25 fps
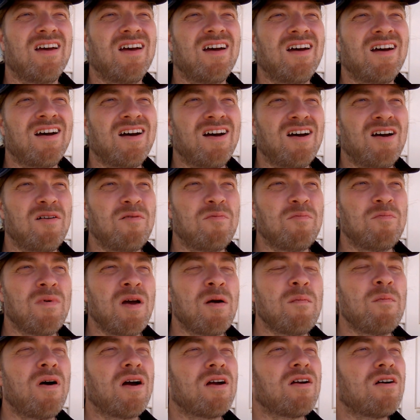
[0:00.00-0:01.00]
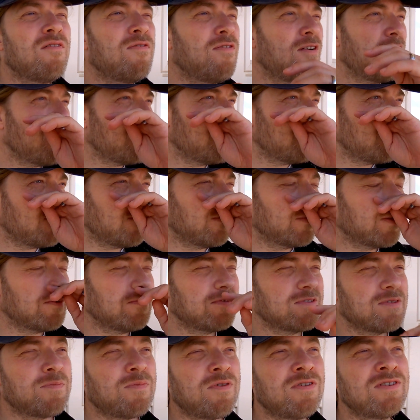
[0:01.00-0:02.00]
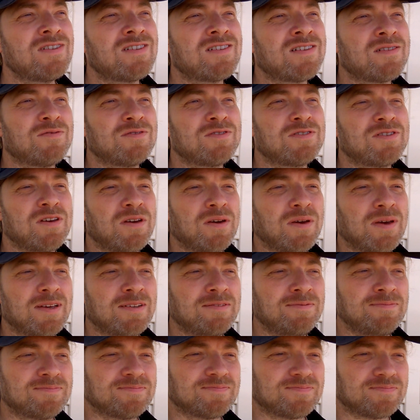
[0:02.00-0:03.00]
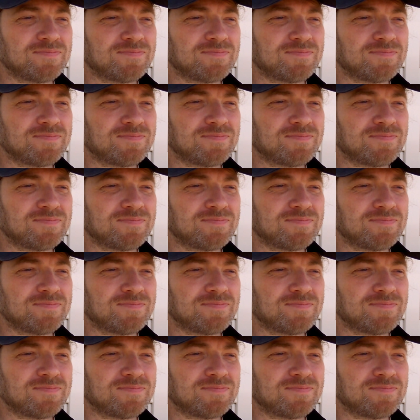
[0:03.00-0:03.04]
But I got a phone call. There was a project I was doing.